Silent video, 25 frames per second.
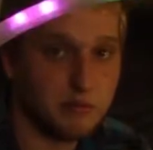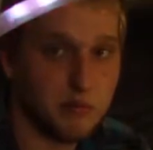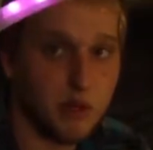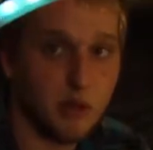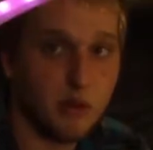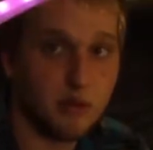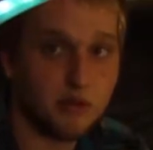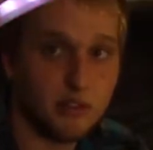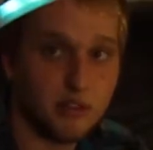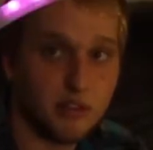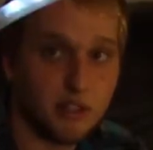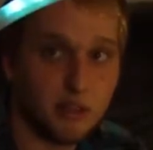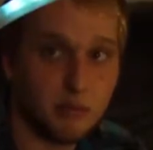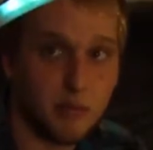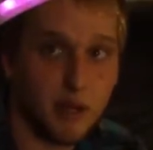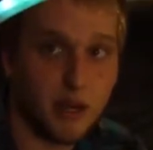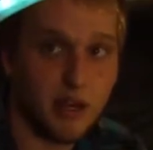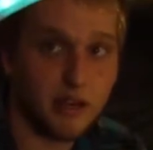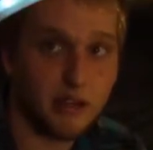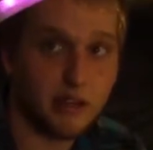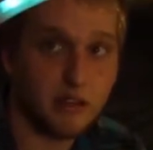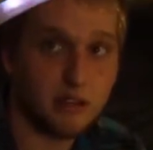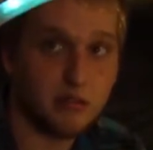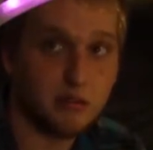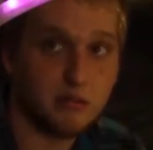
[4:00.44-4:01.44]
modes in the
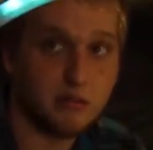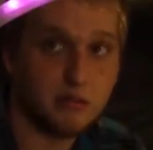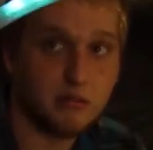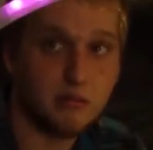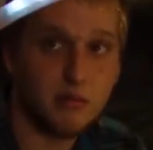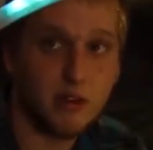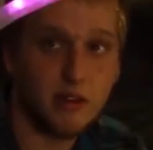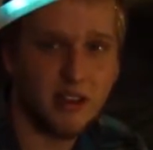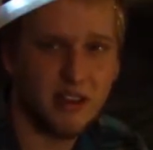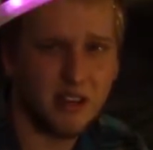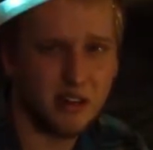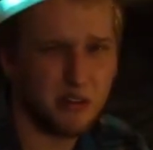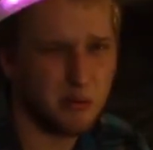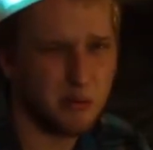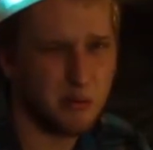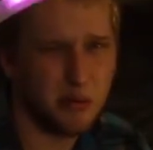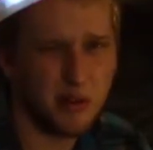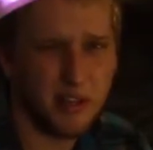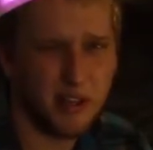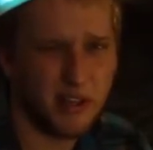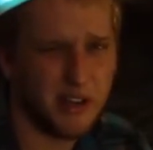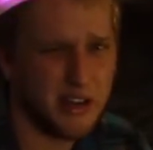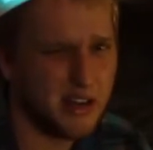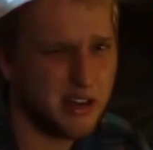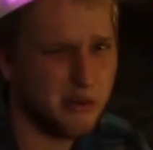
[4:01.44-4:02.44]
bank, and it'll
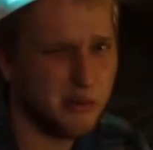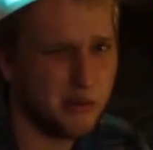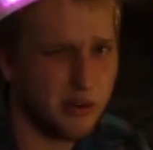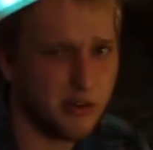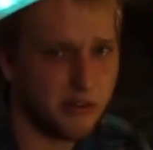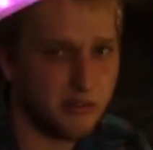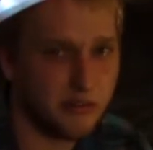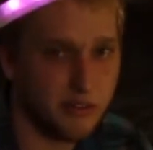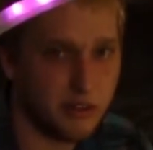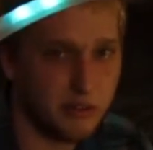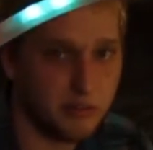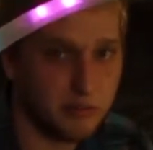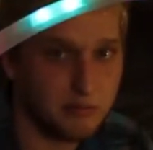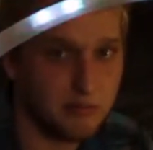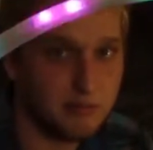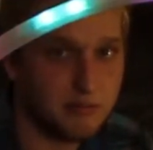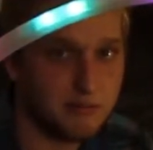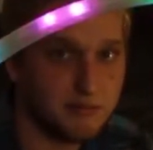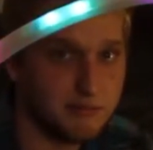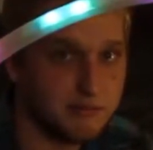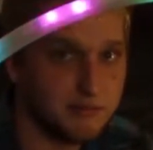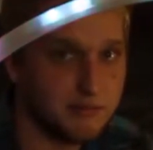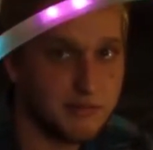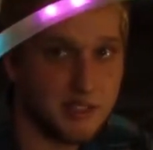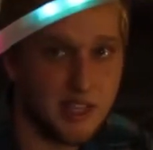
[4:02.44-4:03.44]
play it anywhere from
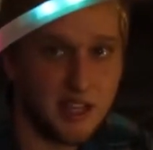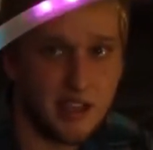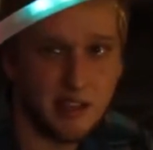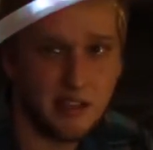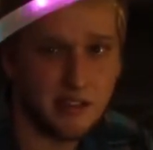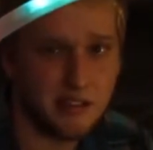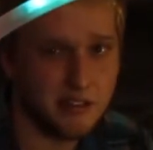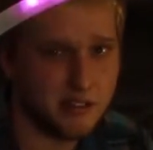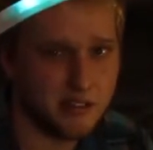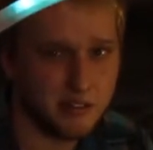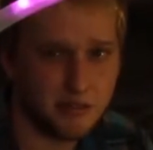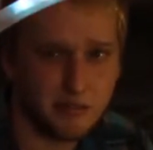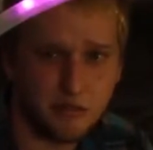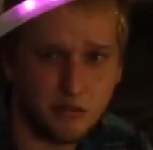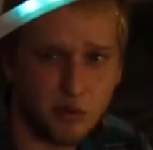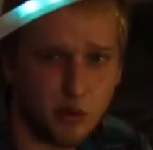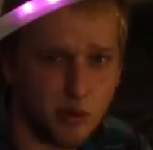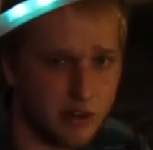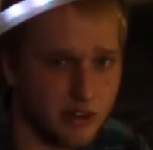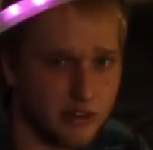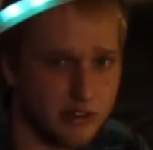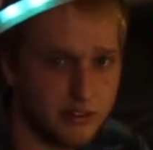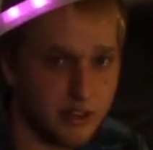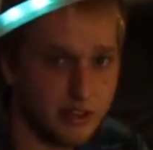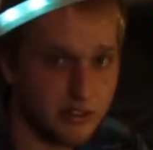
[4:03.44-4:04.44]
10 to
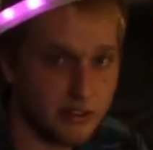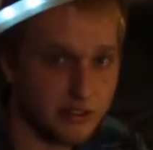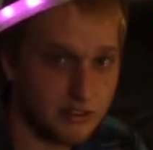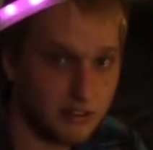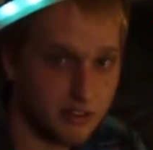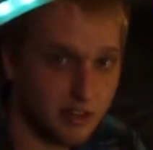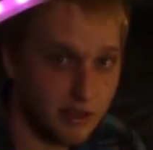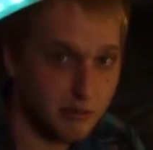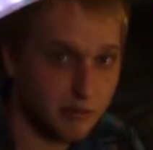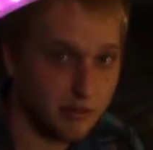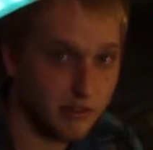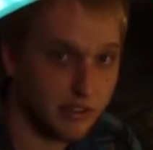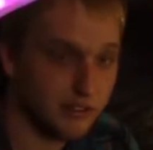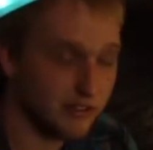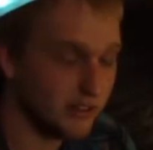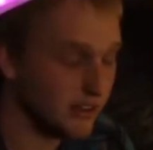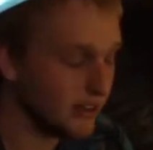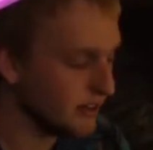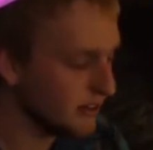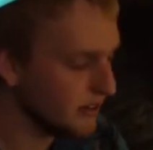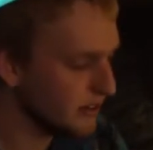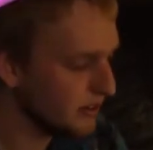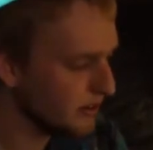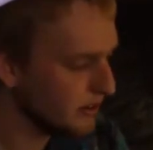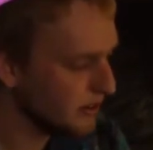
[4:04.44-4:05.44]
40 seconds, I believe it
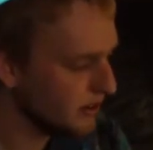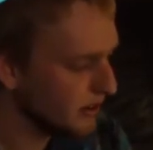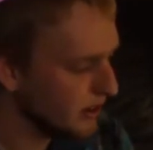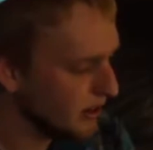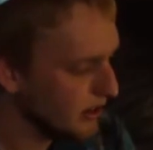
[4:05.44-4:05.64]
is,